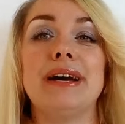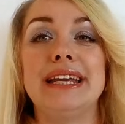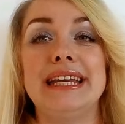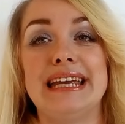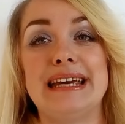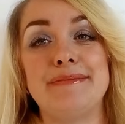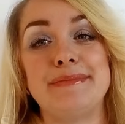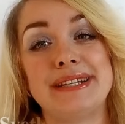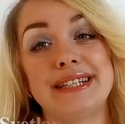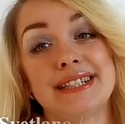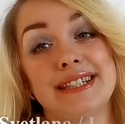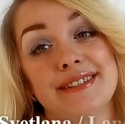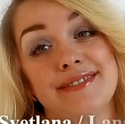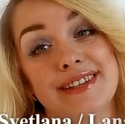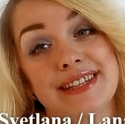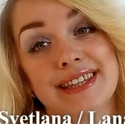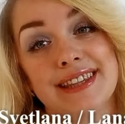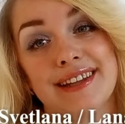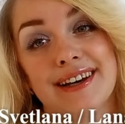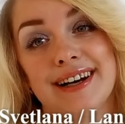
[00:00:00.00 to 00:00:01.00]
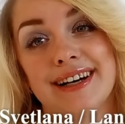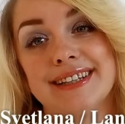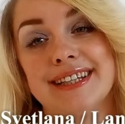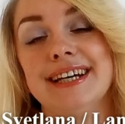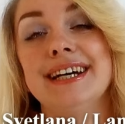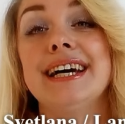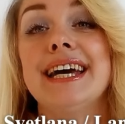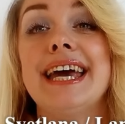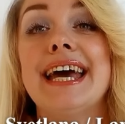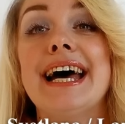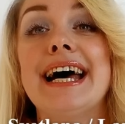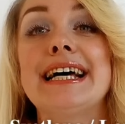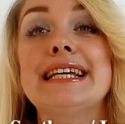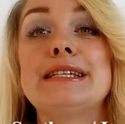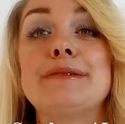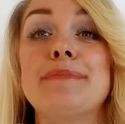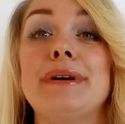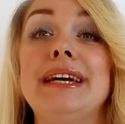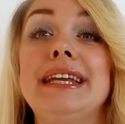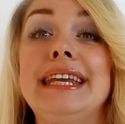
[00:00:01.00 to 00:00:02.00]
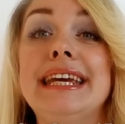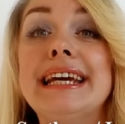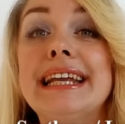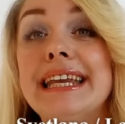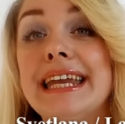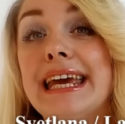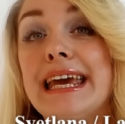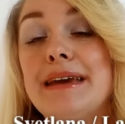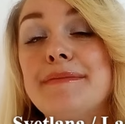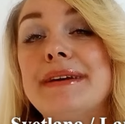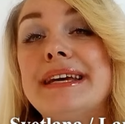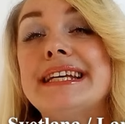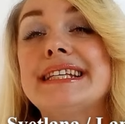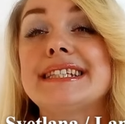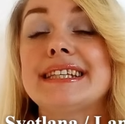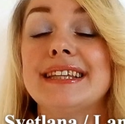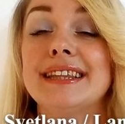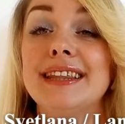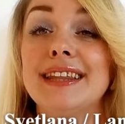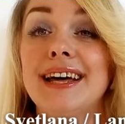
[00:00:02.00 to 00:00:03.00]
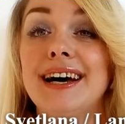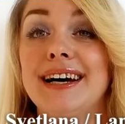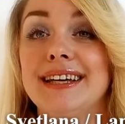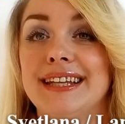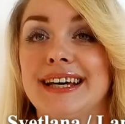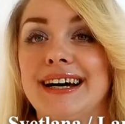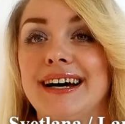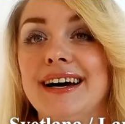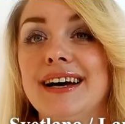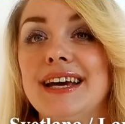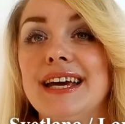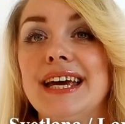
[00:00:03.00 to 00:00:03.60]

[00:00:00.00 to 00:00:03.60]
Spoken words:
name is Svetlana and my nickname is Lana